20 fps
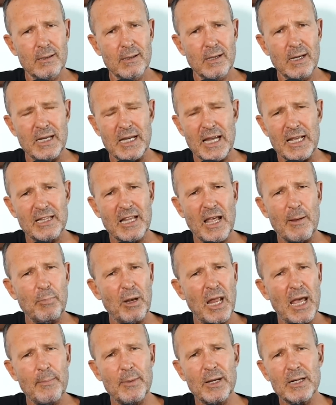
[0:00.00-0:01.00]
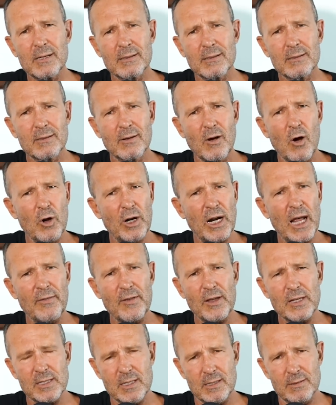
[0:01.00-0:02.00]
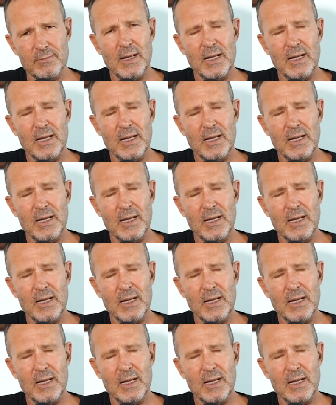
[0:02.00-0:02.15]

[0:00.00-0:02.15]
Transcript: yet they blame it on others.